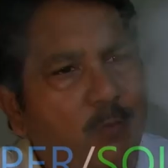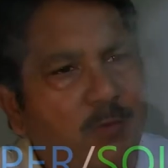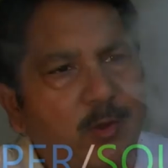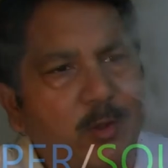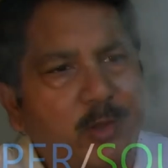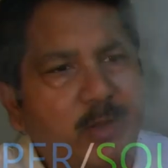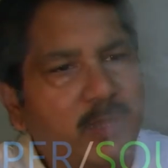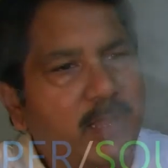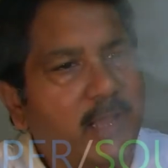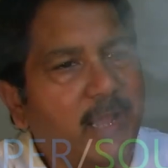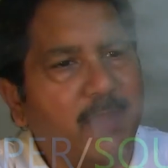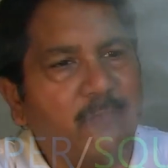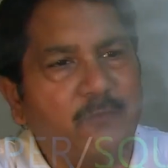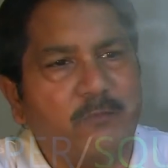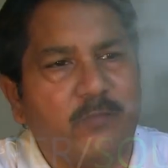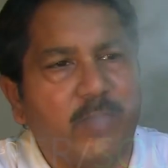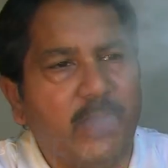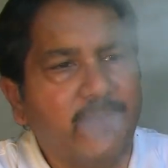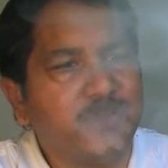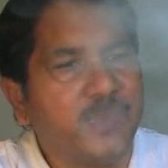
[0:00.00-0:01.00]
Overall, I
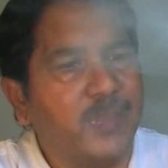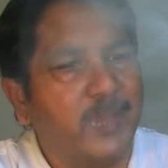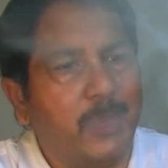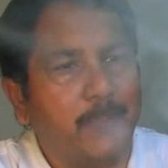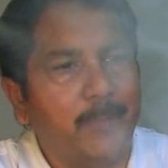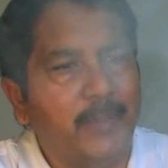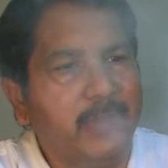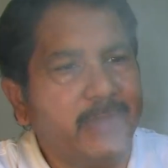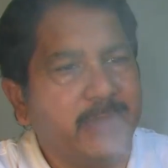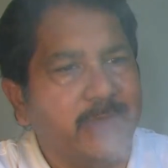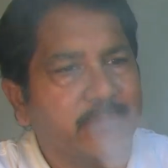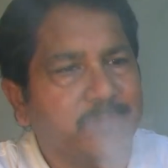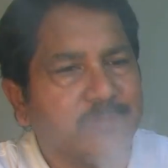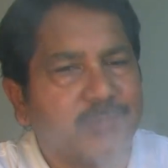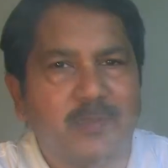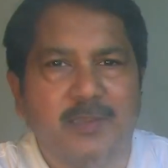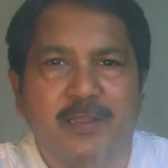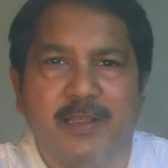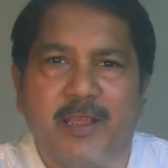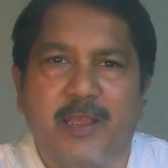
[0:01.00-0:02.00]
find the Amadeus
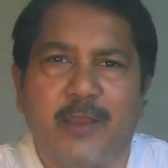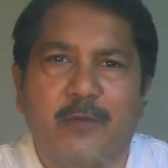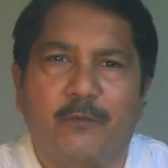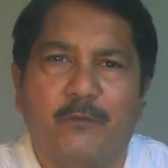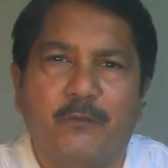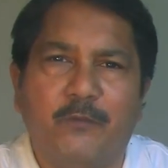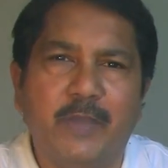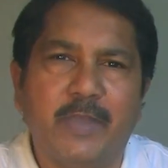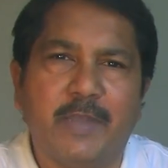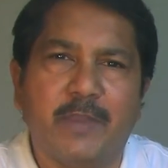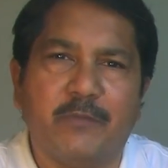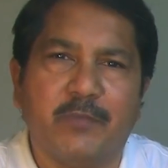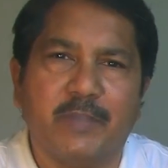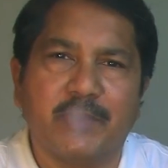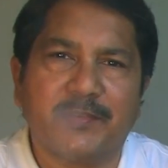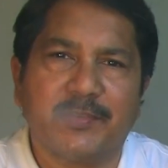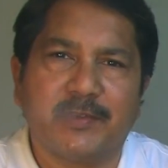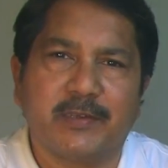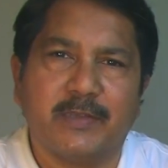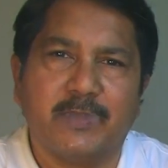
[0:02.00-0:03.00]
a very
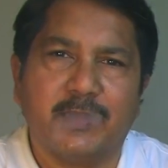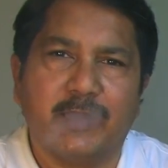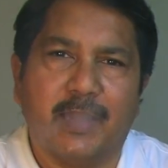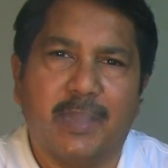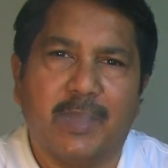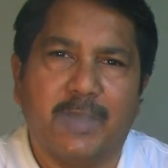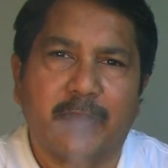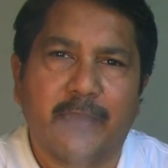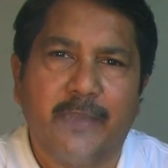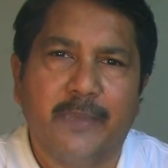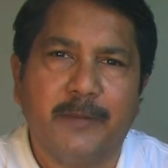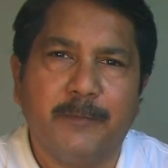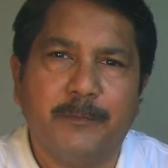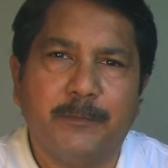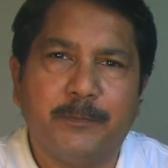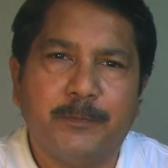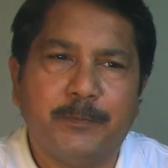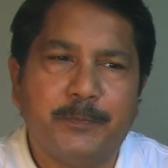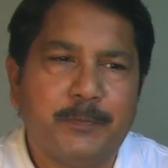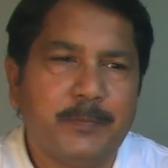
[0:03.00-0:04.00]
versatile addy.
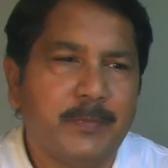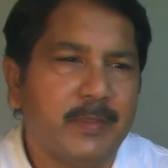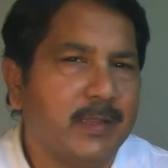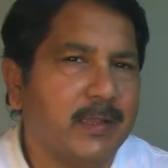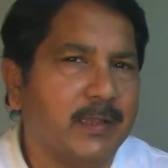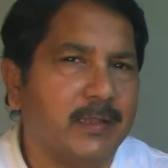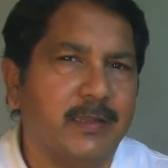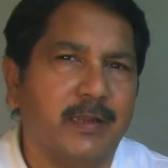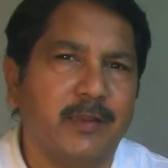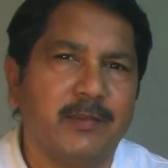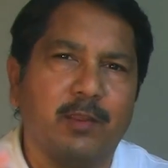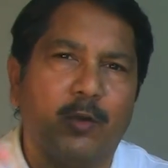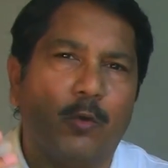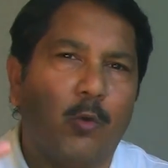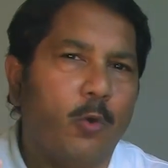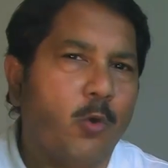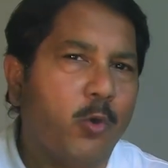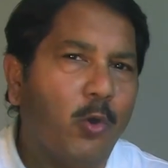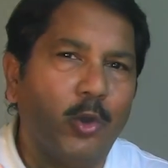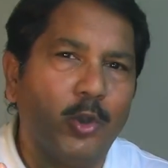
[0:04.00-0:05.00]
There is a
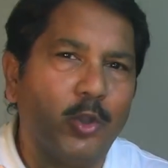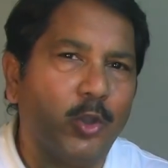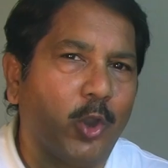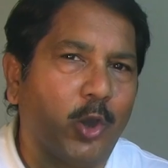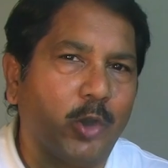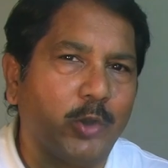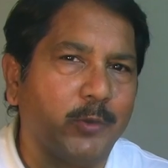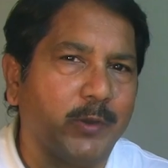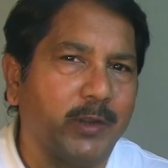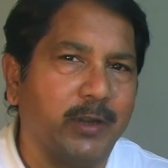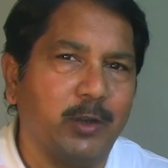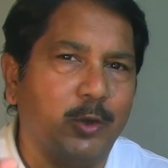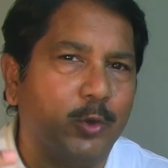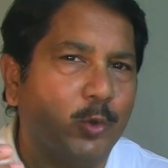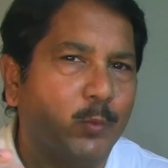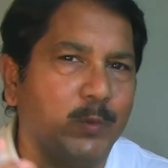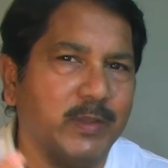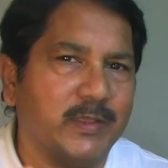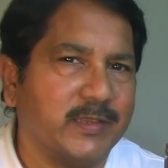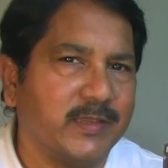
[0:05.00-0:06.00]
whole lot you can do
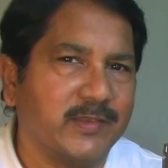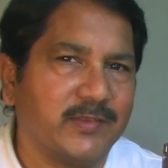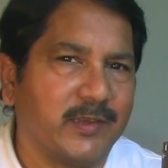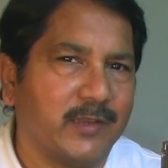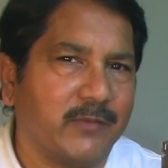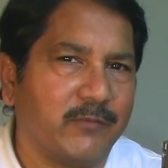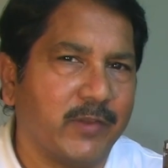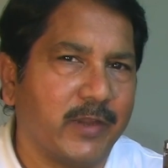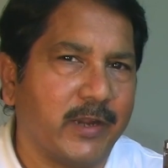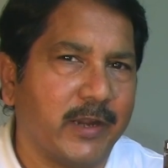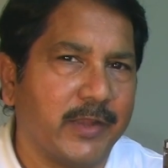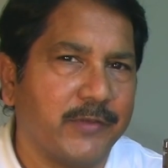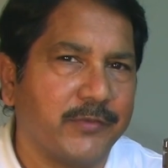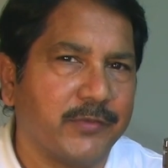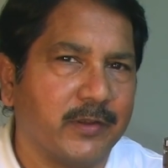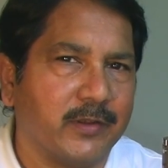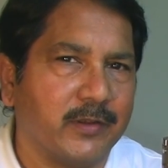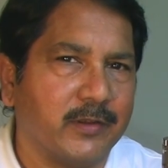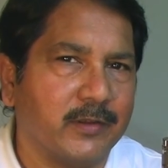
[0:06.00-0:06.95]
with this configuration.